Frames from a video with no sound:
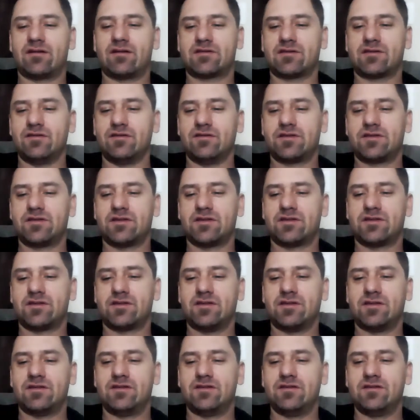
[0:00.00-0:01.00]
solutions
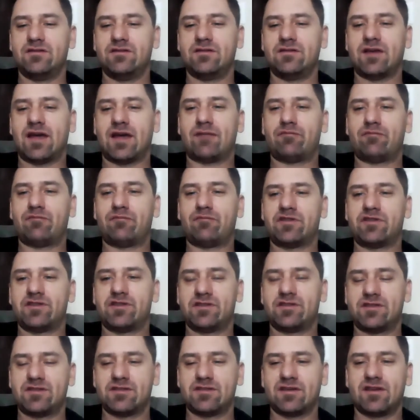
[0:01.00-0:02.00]
to do that, but
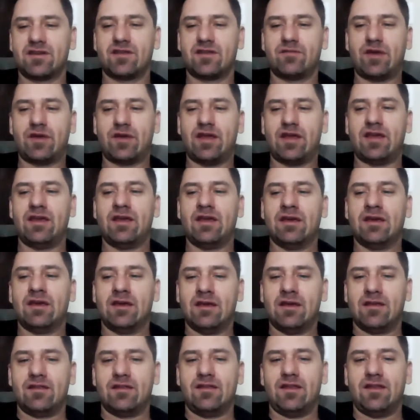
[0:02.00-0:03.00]
this is going to be
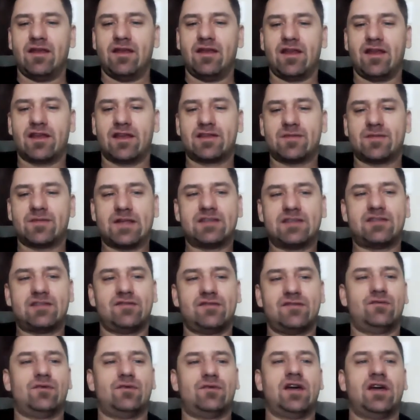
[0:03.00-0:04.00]
the
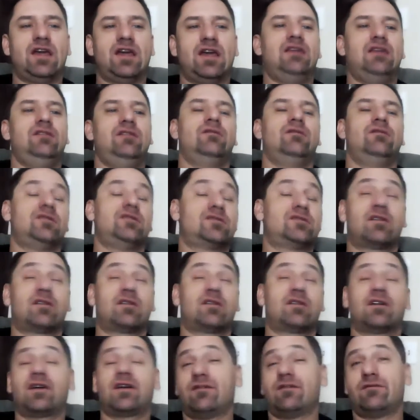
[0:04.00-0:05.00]
inexpensive way. You could
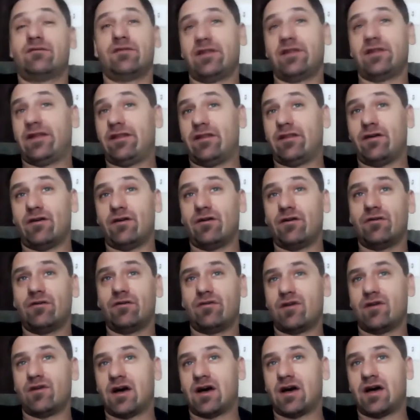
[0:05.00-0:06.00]
target really
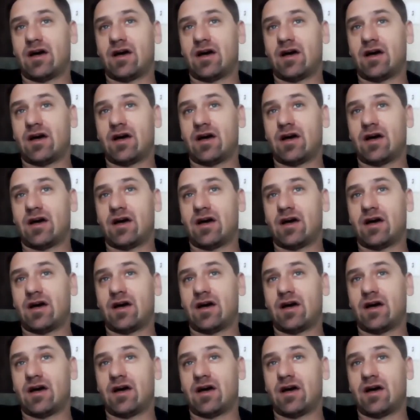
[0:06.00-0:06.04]
low